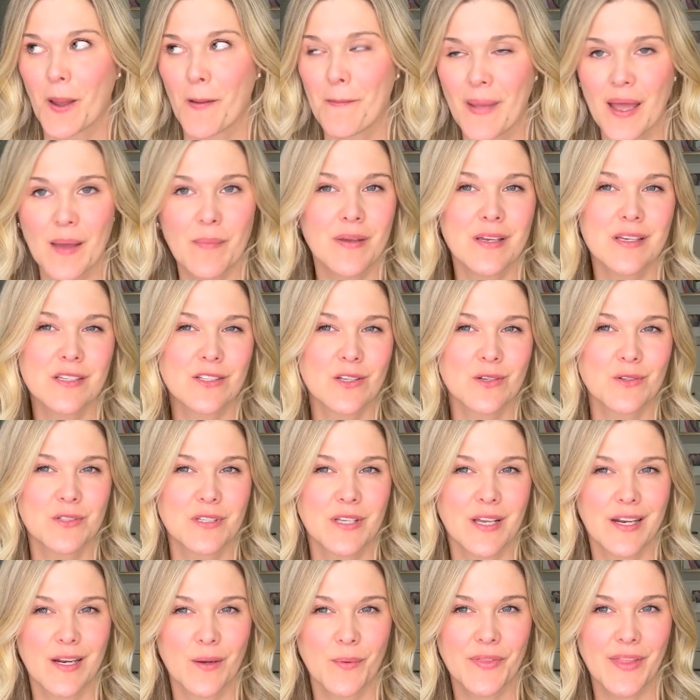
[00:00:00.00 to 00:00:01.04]
may be
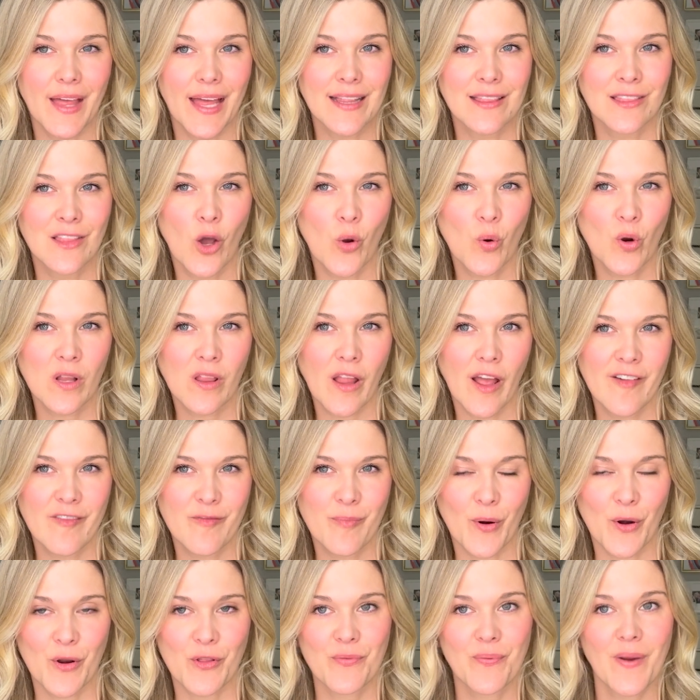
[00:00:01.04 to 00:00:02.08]
associated with a lower live birth